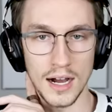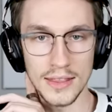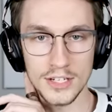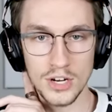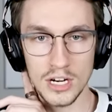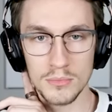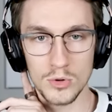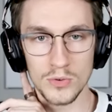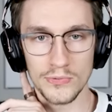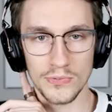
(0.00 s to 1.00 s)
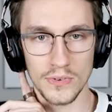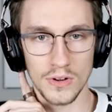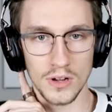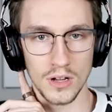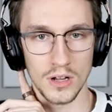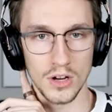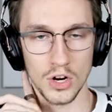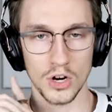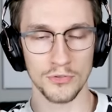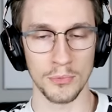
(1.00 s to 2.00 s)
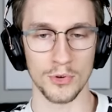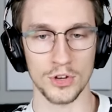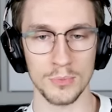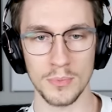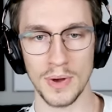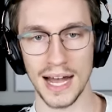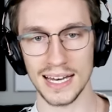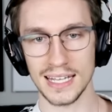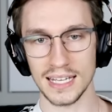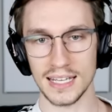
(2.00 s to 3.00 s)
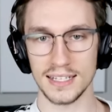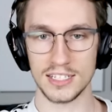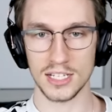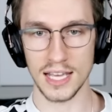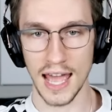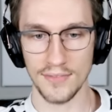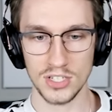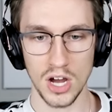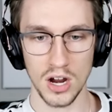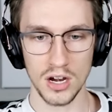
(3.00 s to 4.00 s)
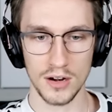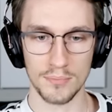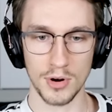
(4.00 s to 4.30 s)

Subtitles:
Are they trying to move her from her human body into the avatar